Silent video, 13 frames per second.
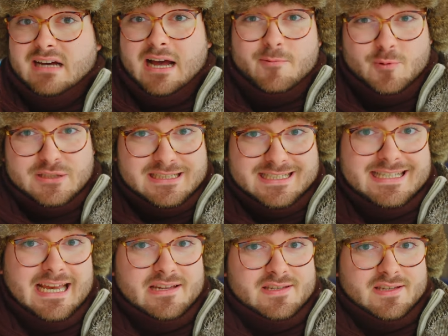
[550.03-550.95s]
I wouldn't
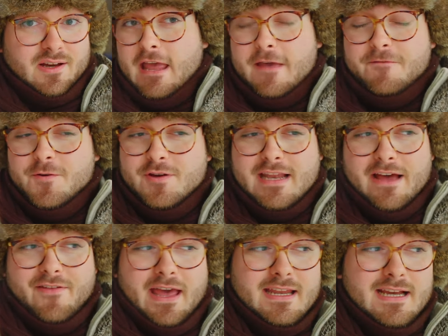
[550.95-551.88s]
say so. If you can
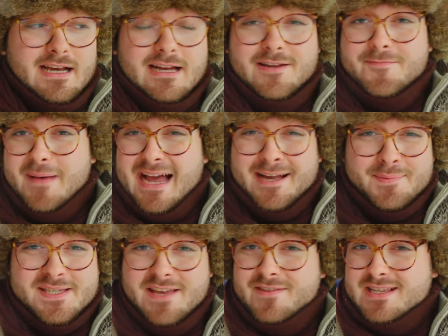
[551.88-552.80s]
have any kind of
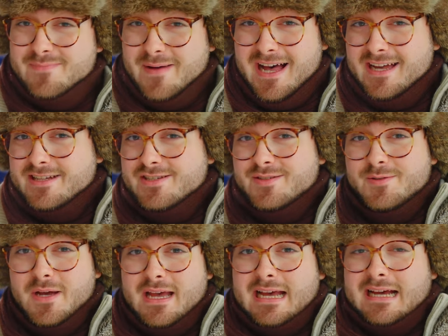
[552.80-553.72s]
backup savings behind you,